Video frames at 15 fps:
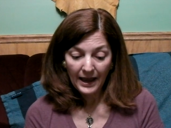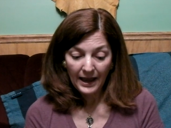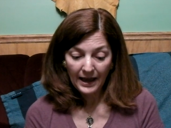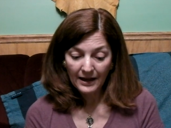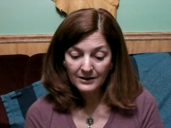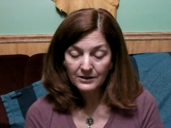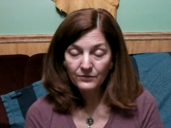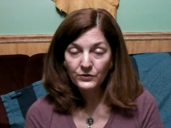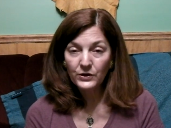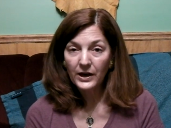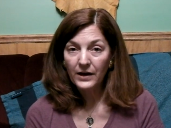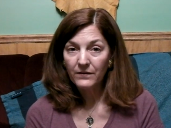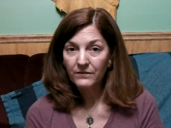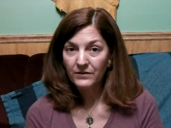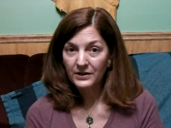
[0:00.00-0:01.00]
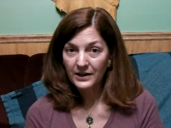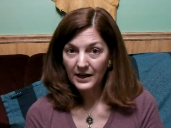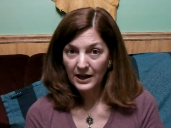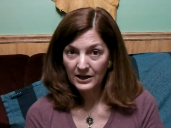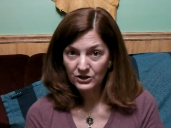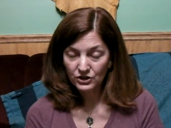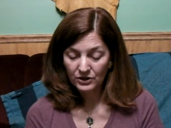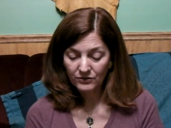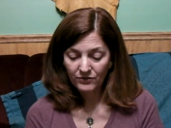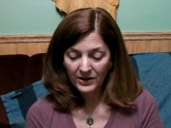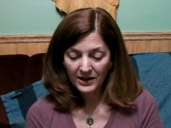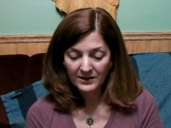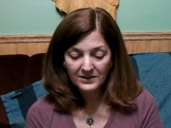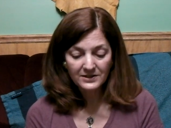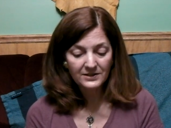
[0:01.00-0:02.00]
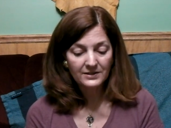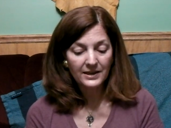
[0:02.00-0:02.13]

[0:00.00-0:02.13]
And if you have a cash advance,